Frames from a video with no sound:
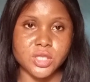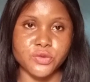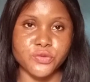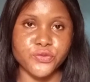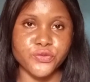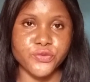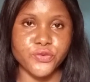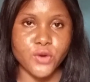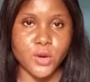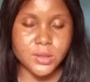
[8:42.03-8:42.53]

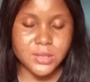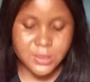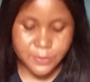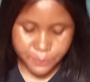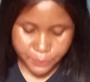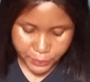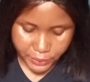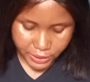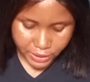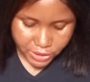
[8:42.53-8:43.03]

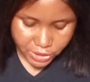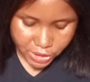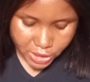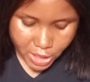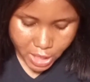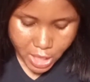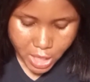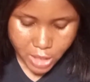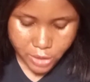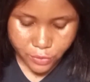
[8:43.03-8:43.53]
fourth page.
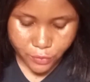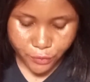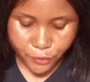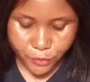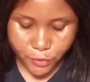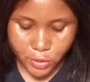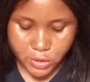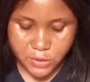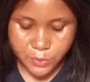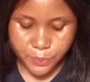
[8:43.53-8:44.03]
The
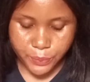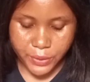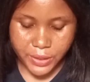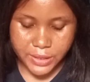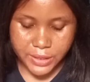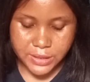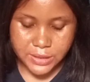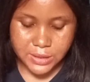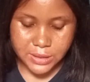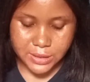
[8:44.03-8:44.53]
fourth
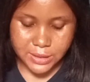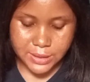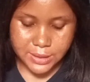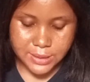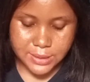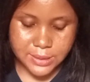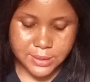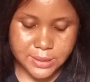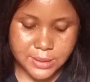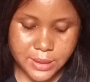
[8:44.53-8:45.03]
page
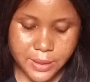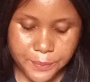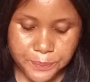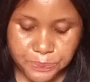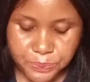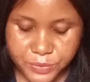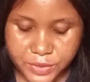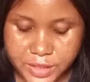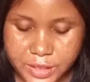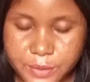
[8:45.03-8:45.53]
is
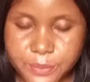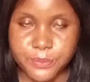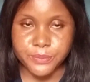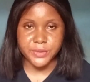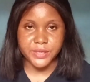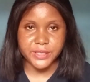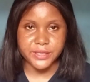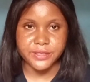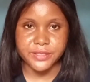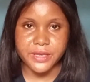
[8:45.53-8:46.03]
the
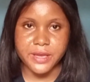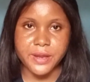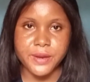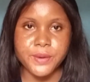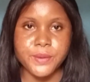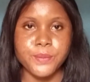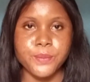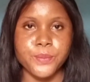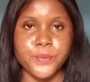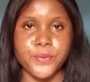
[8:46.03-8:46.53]

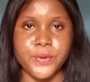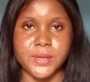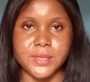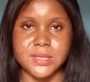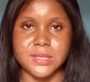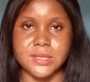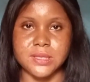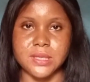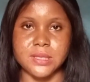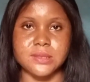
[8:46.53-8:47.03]
media
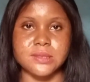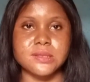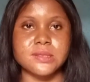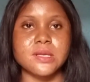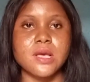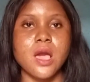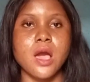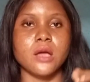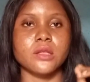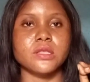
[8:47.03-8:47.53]

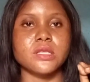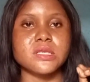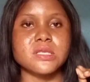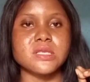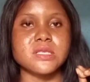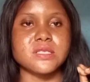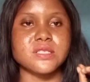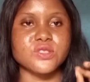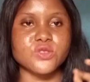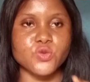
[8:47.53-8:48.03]
presence.
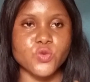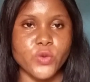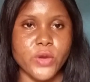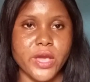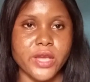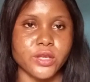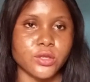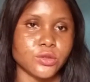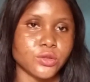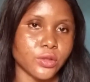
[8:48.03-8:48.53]
This is
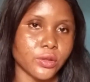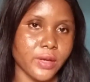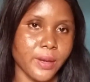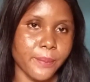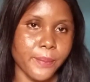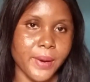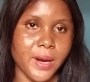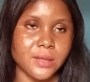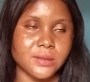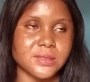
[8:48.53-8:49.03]
where you talk
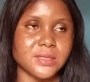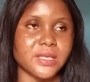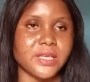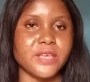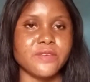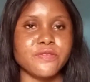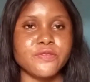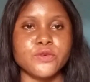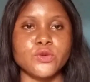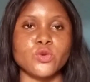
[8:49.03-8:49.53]
about
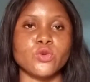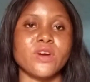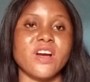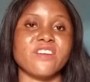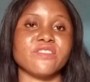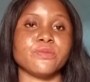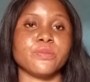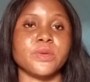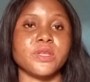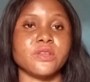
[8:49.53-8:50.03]
if you
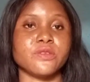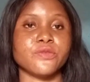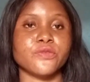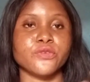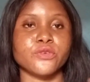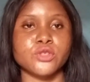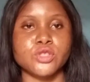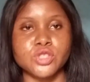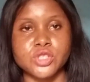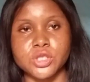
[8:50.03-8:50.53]
have been
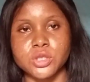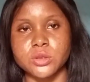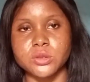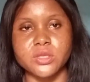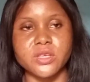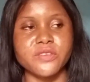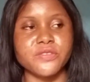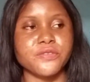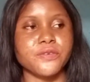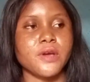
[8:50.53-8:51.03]

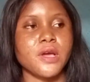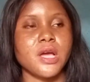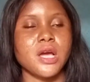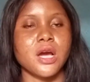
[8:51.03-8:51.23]
featured, if